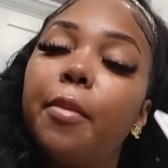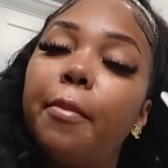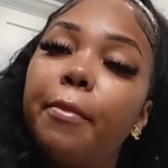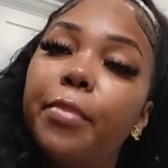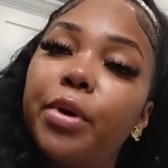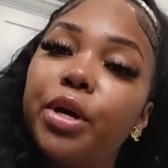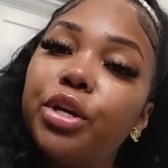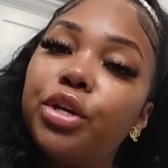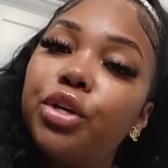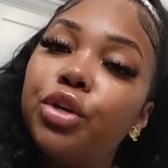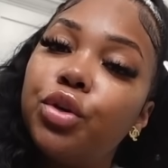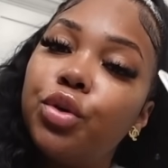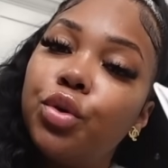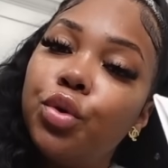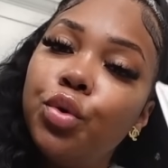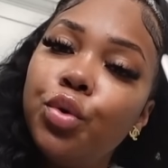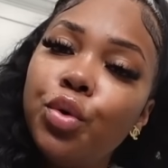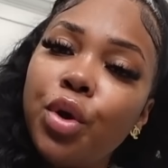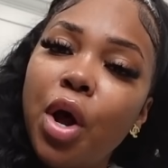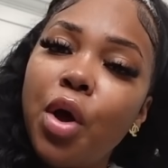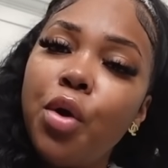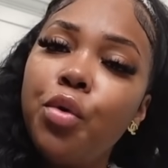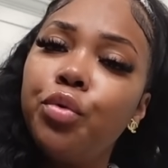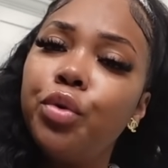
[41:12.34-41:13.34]
But you
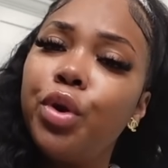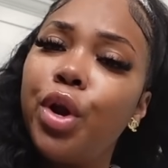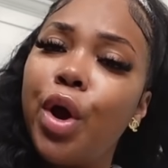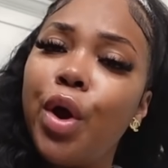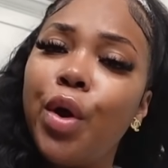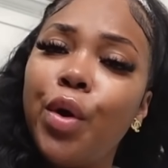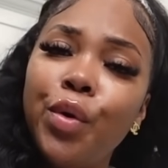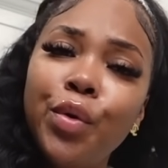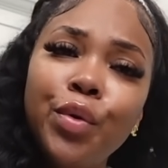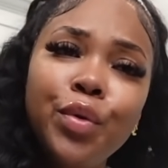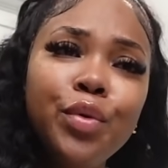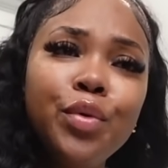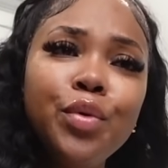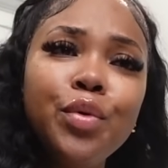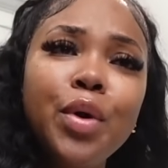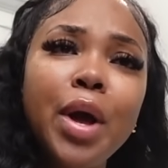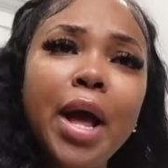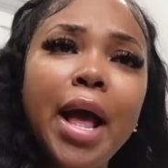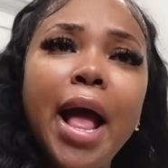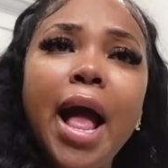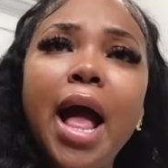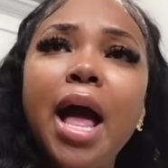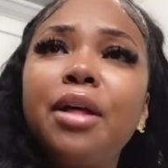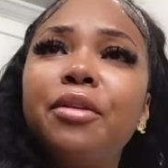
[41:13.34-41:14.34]
don't know
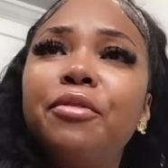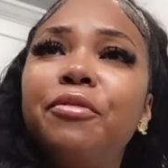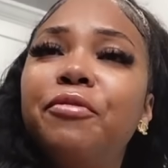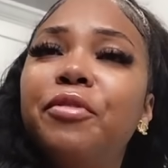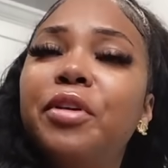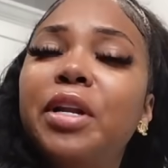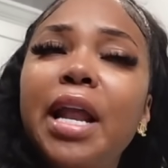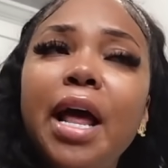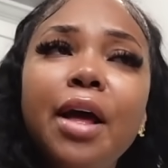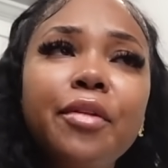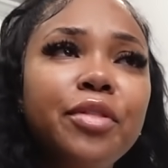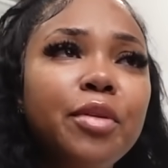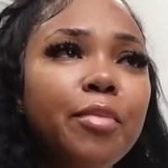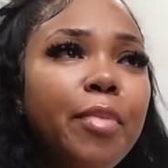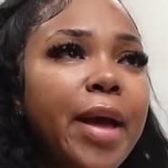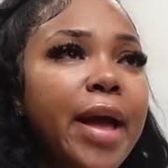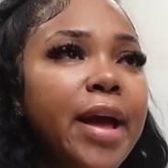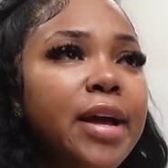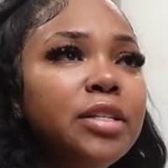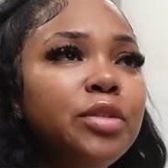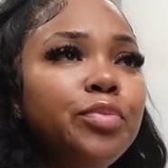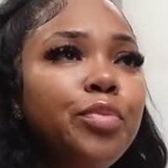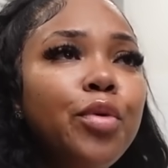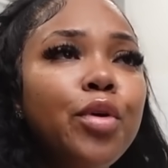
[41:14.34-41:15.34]
how to fill out the
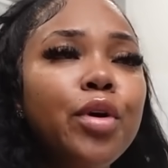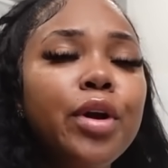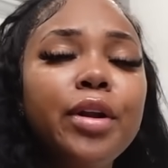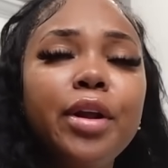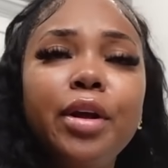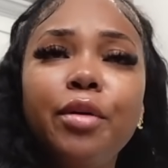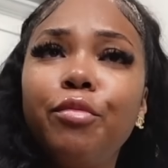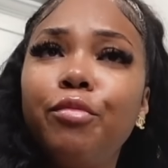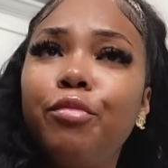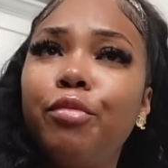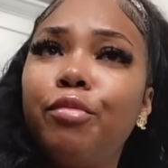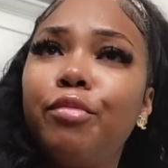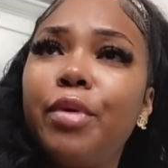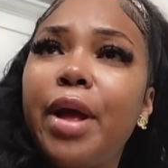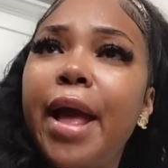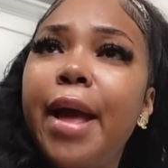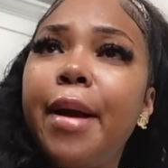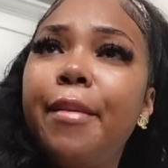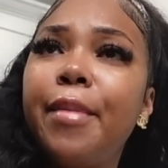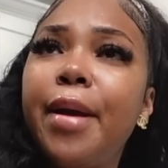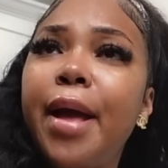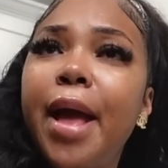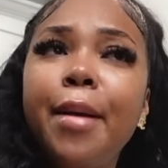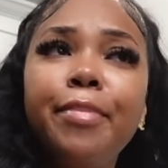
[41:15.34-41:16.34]
passport
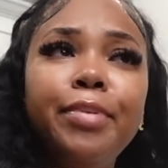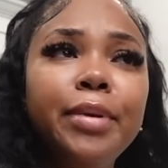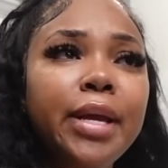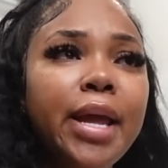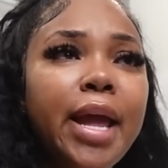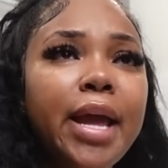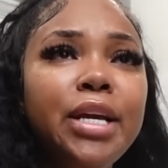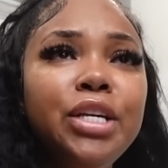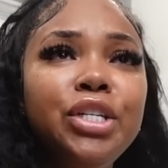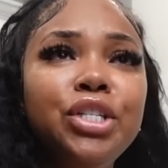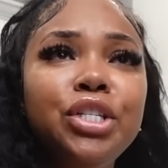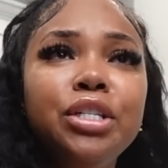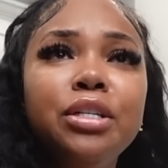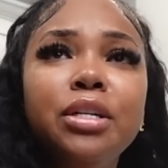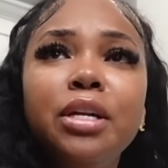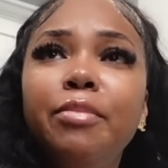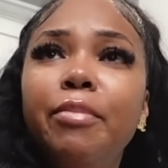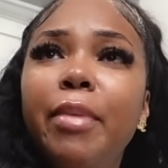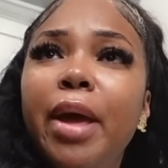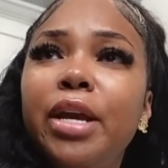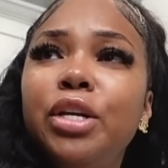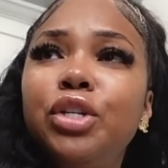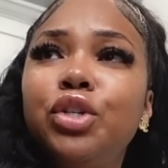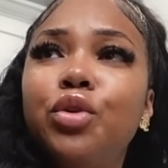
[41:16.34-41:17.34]
application and
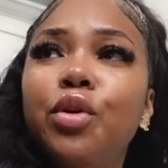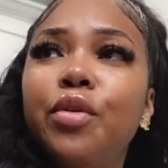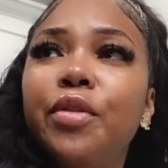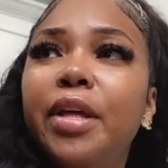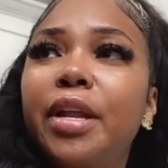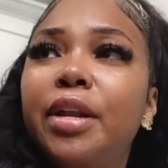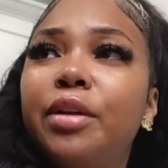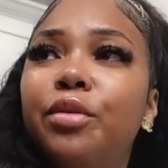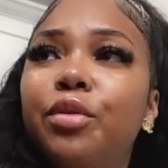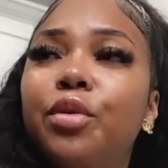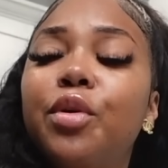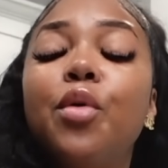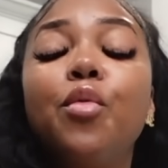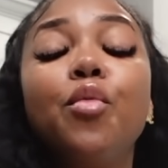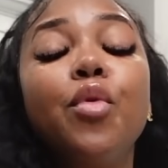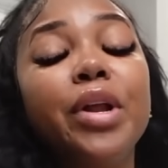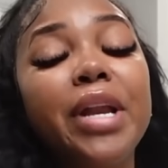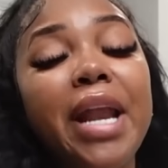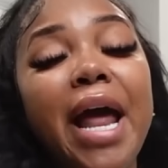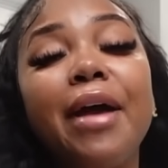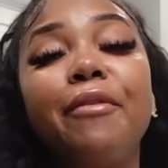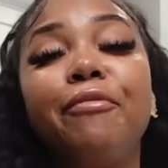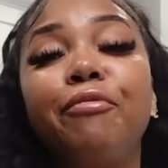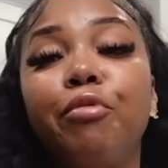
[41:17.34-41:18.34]
make sure that, well,
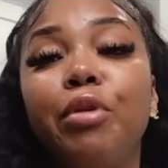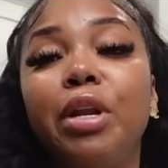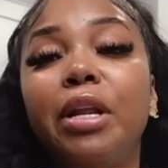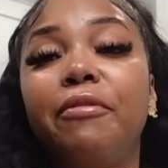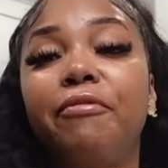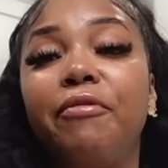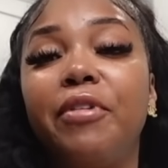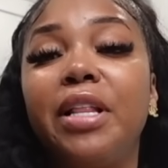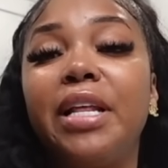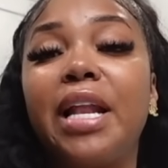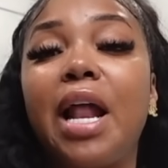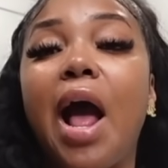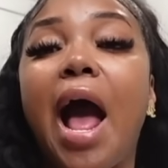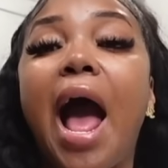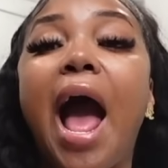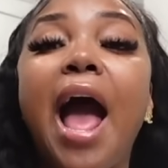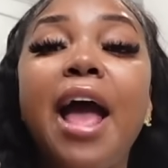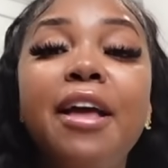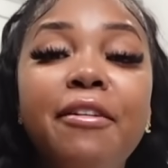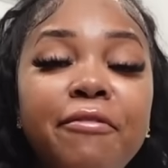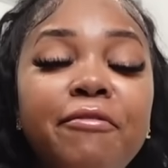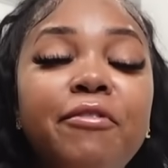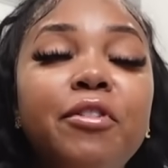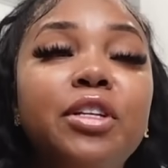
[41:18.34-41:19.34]
not really fill it out.
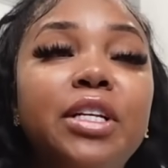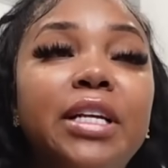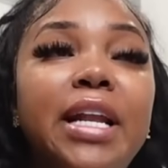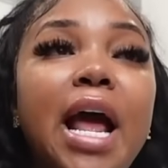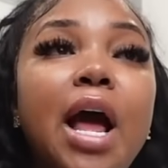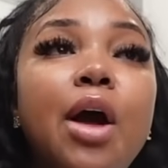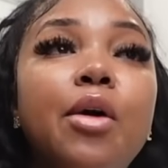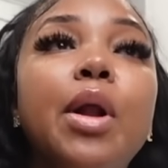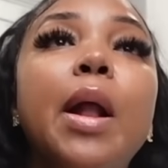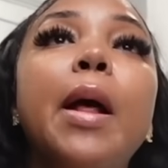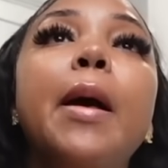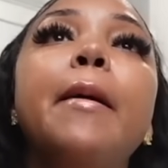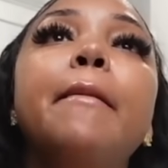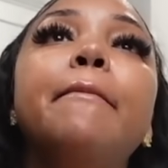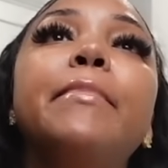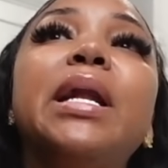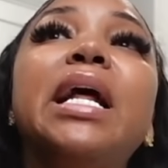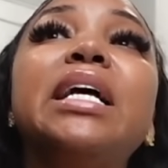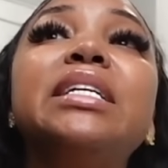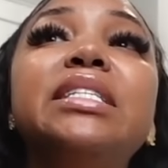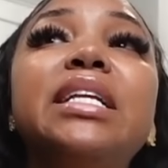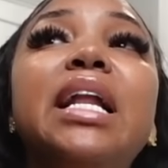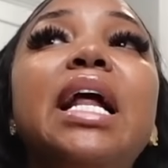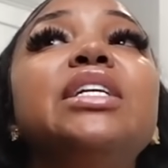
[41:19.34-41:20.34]
I filled it out, but
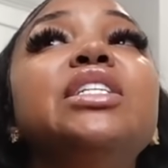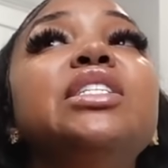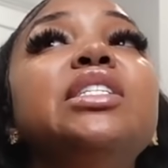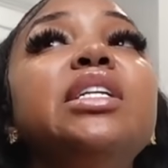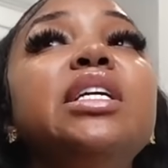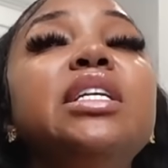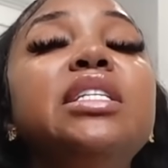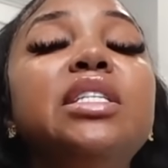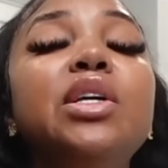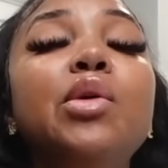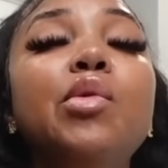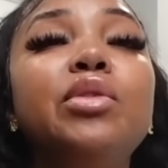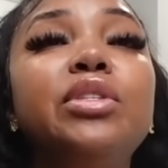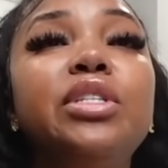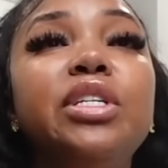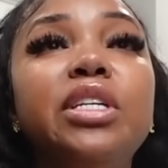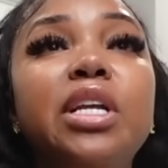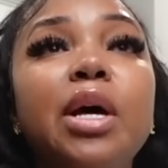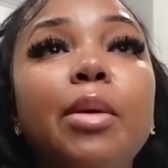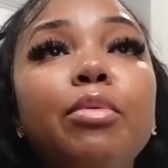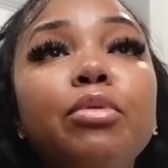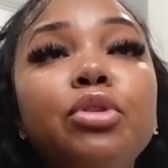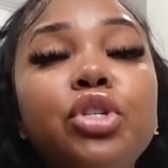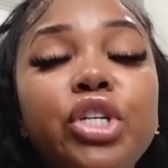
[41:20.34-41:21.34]
I said, I just need someone to
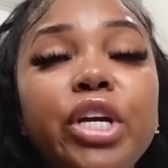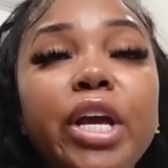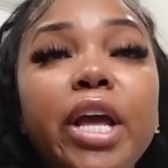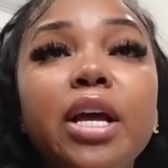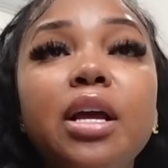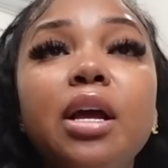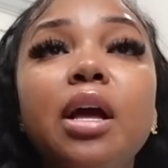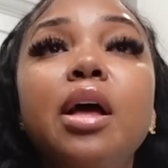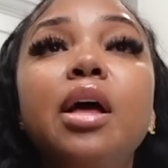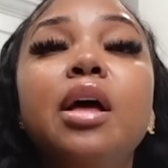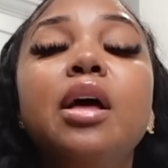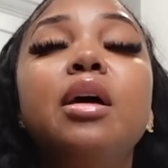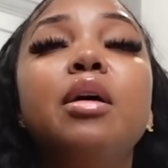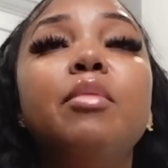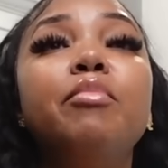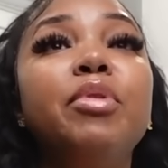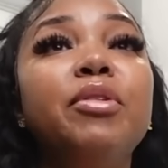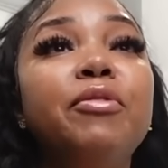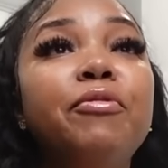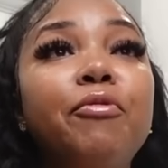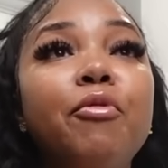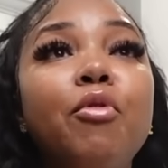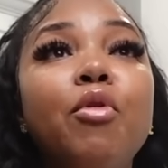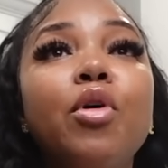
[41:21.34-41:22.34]
double check
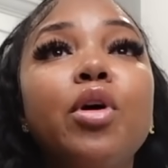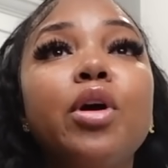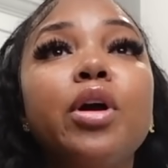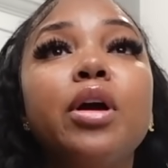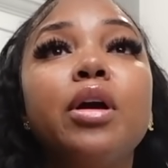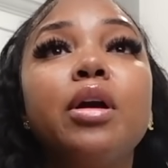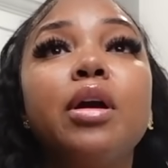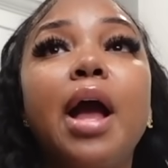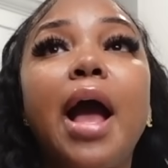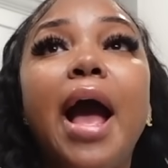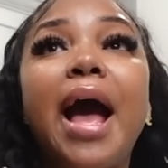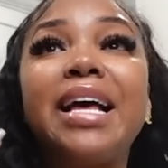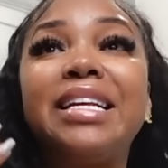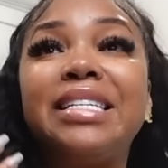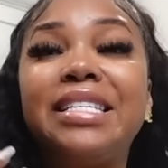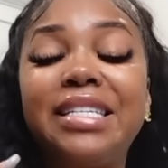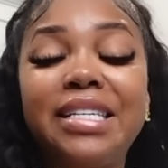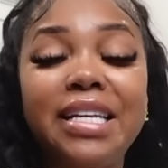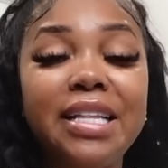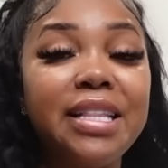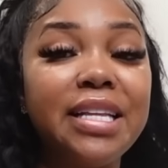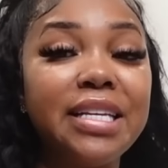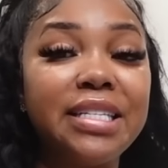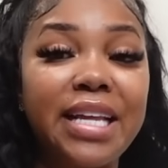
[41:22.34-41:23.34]
before I
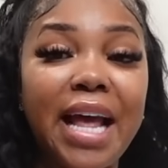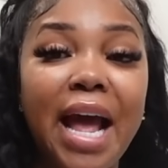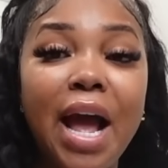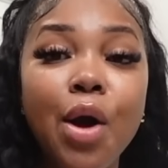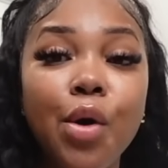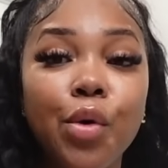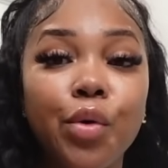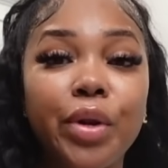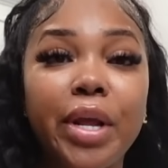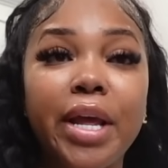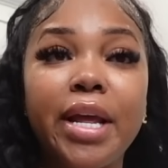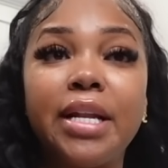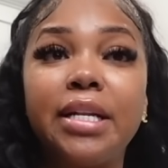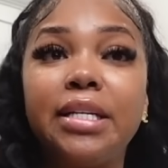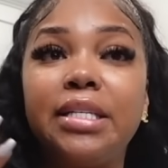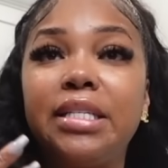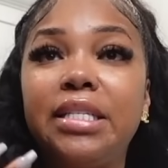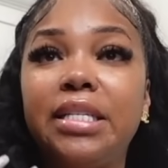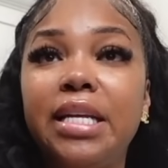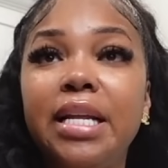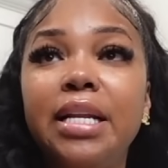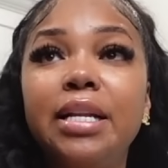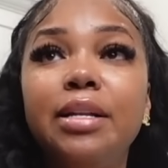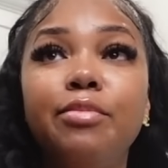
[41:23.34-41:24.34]
send this out and
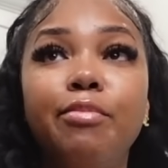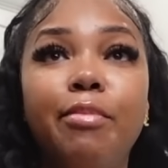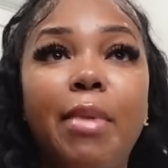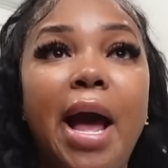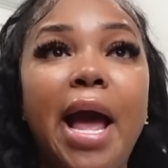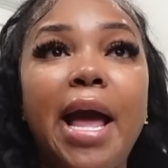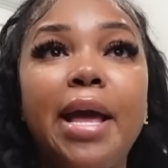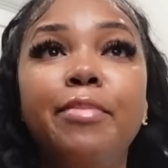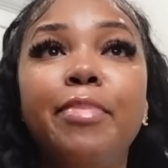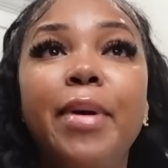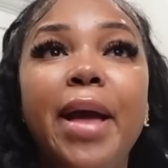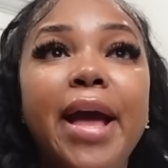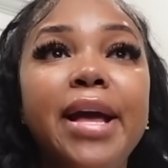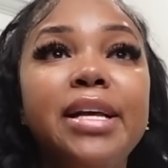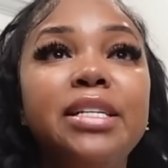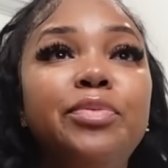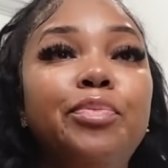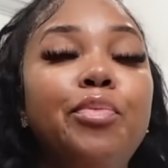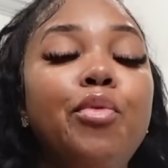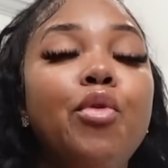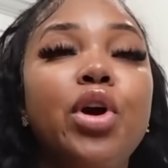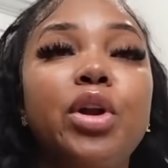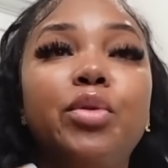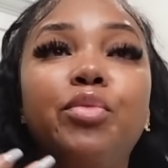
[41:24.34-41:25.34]
send my
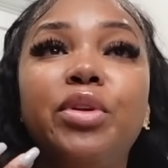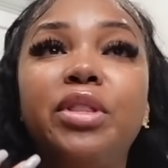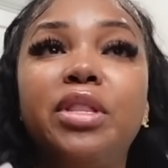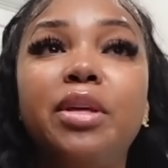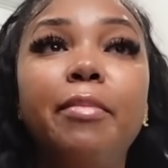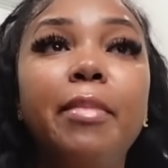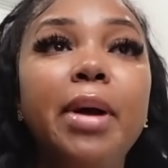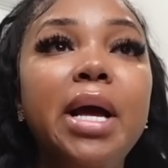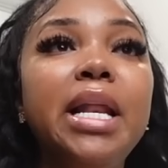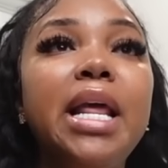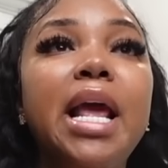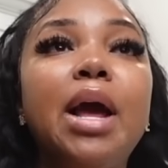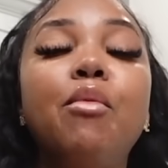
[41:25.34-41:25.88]
passport with the money.